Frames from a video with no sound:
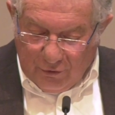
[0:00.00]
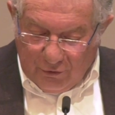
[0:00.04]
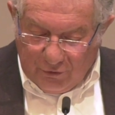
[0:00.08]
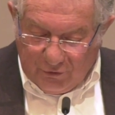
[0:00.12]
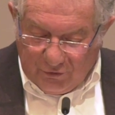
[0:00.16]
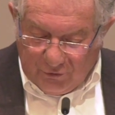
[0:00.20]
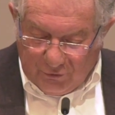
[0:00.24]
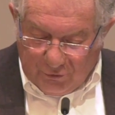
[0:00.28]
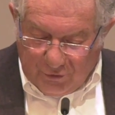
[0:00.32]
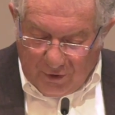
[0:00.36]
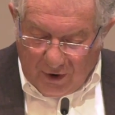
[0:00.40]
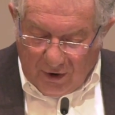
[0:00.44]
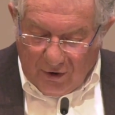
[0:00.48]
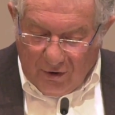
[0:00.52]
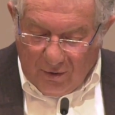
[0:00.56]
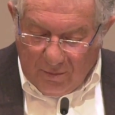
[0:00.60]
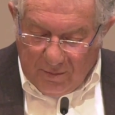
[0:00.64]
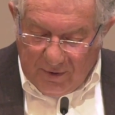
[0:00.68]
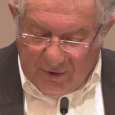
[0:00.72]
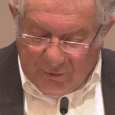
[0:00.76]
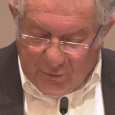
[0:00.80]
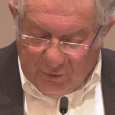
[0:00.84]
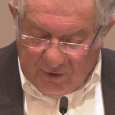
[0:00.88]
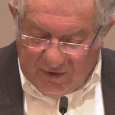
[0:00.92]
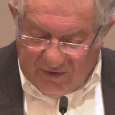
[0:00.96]
the struggle
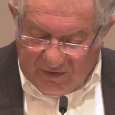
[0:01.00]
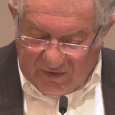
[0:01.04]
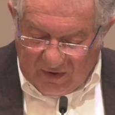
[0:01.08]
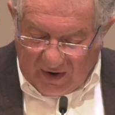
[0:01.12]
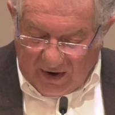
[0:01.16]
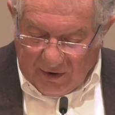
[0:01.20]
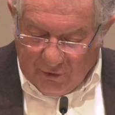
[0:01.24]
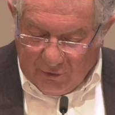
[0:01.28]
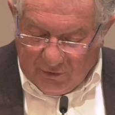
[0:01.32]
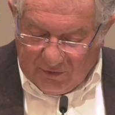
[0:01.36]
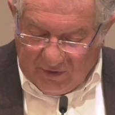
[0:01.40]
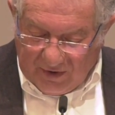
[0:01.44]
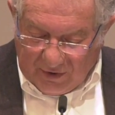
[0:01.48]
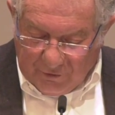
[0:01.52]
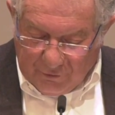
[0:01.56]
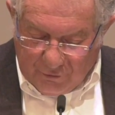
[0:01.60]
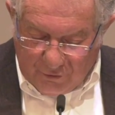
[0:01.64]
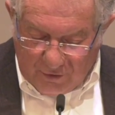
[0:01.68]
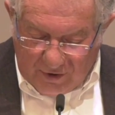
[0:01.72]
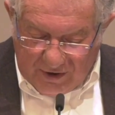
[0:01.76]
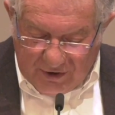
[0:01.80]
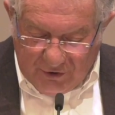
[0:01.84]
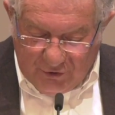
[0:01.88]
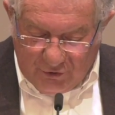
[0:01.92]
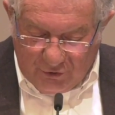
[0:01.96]
between science and
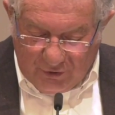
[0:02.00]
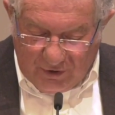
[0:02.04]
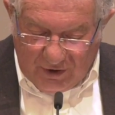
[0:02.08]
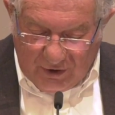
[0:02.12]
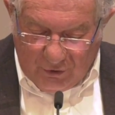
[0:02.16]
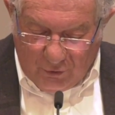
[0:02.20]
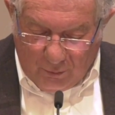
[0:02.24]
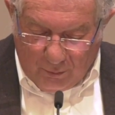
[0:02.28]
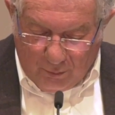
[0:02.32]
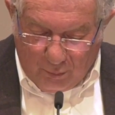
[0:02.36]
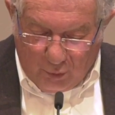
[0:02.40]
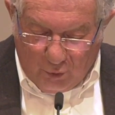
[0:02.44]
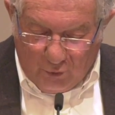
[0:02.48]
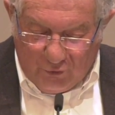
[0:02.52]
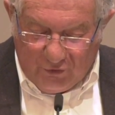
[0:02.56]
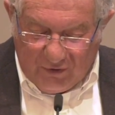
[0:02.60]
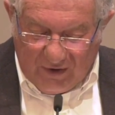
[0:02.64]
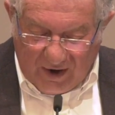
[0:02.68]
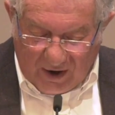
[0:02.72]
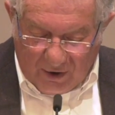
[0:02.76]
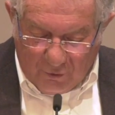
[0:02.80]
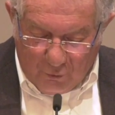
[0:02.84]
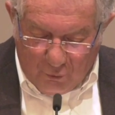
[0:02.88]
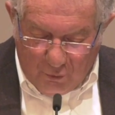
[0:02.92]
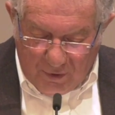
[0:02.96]
religion in the
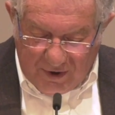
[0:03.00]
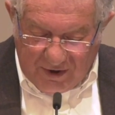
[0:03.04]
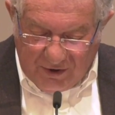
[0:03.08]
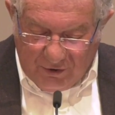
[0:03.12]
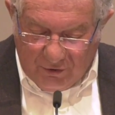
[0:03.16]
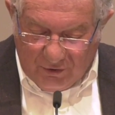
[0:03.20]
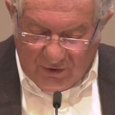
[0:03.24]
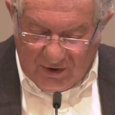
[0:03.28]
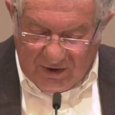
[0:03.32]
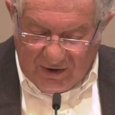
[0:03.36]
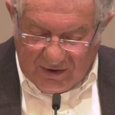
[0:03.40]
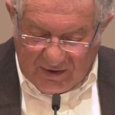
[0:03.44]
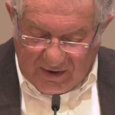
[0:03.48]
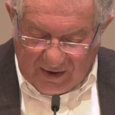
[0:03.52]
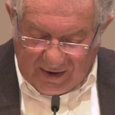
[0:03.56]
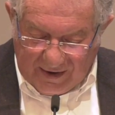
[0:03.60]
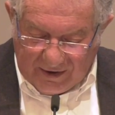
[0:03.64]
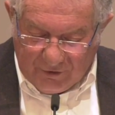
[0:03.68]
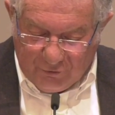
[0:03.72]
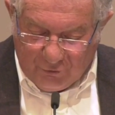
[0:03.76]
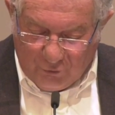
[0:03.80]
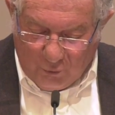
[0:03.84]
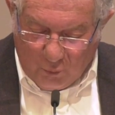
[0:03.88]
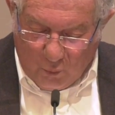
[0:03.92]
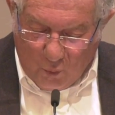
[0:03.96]
post-Darwinian
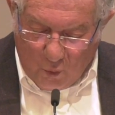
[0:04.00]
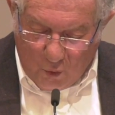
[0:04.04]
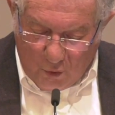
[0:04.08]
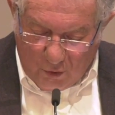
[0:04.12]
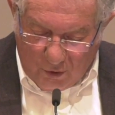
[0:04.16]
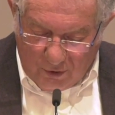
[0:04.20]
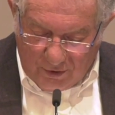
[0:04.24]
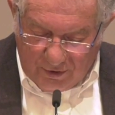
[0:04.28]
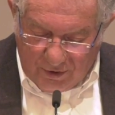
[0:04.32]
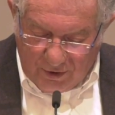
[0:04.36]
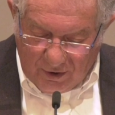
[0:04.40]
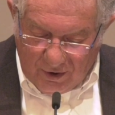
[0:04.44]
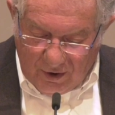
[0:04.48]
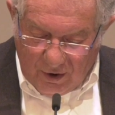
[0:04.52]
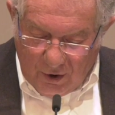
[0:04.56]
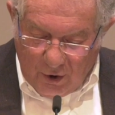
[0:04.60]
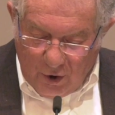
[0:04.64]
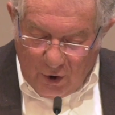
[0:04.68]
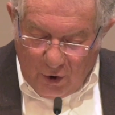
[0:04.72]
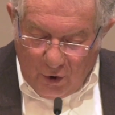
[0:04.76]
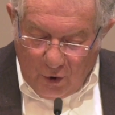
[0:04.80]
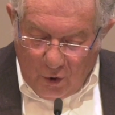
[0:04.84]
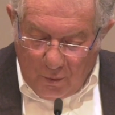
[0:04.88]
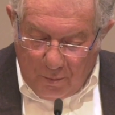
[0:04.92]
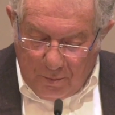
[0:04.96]
intellectual world,
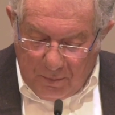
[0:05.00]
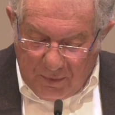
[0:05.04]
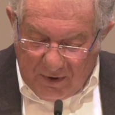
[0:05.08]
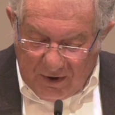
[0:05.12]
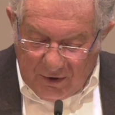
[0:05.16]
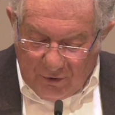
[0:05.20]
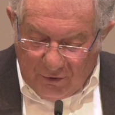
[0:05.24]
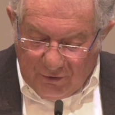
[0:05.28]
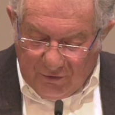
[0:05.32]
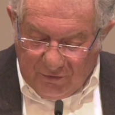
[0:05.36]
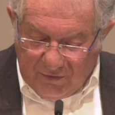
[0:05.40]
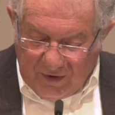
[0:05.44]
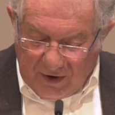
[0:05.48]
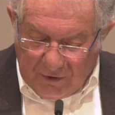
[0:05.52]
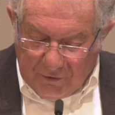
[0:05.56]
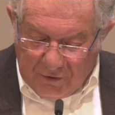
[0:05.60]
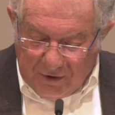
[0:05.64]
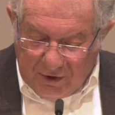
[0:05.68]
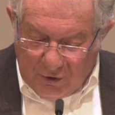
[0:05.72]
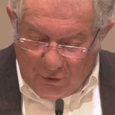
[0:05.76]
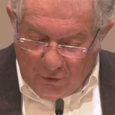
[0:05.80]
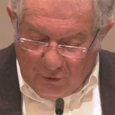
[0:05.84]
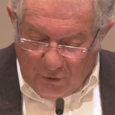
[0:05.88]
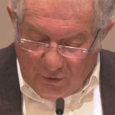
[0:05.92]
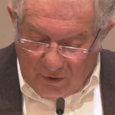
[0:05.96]
appears
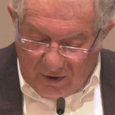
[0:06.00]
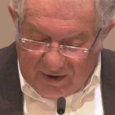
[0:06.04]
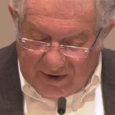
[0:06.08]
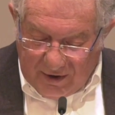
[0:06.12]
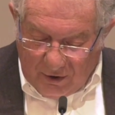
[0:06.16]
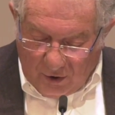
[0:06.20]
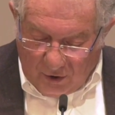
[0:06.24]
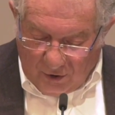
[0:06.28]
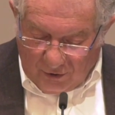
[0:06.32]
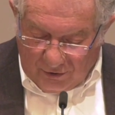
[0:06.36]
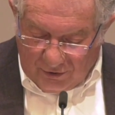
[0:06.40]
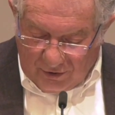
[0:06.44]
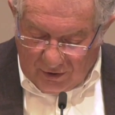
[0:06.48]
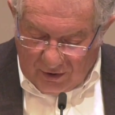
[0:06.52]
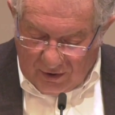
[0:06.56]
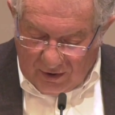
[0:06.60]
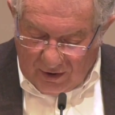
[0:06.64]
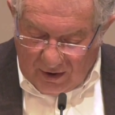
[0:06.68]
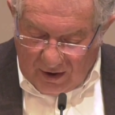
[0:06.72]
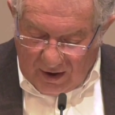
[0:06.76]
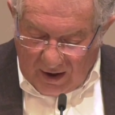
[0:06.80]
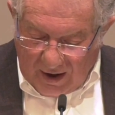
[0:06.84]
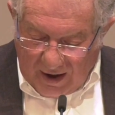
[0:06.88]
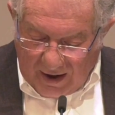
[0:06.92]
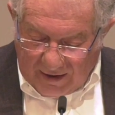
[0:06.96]
very early on,
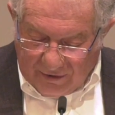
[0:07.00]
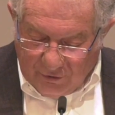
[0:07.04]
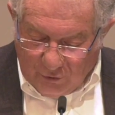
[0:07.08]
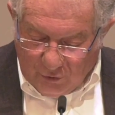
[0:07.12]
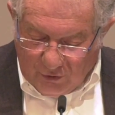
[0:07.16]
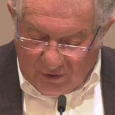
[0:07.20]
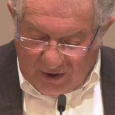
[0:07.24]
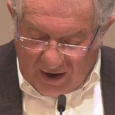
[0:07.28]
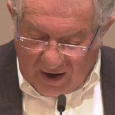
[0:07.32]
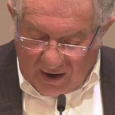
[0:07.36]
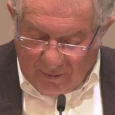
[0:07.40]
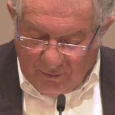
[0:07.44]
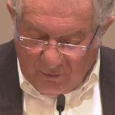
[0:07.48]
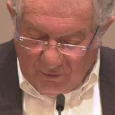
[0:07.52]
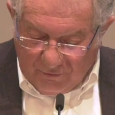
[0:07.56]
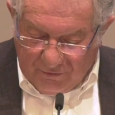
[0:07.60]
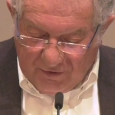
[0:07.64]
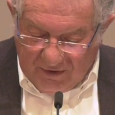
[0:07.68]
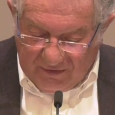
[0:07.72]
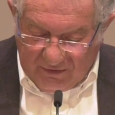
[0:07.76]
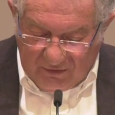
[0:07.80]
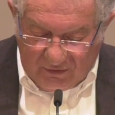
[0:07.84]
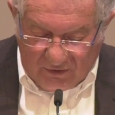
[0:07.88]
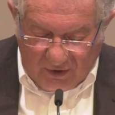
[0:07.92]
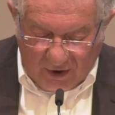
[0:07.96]
at the time of
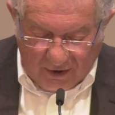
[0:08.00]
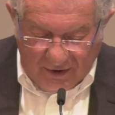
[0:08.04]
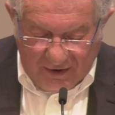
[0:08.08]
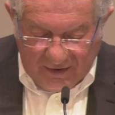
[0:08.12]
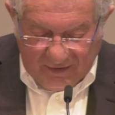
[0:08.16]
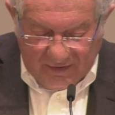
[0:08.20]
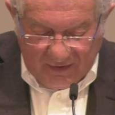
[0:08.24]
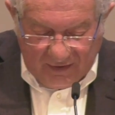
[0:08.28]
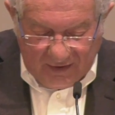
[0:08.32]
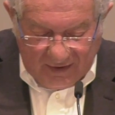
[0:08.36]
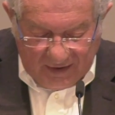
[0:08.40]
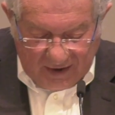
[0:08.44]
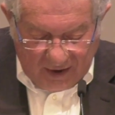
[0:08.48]
his studies in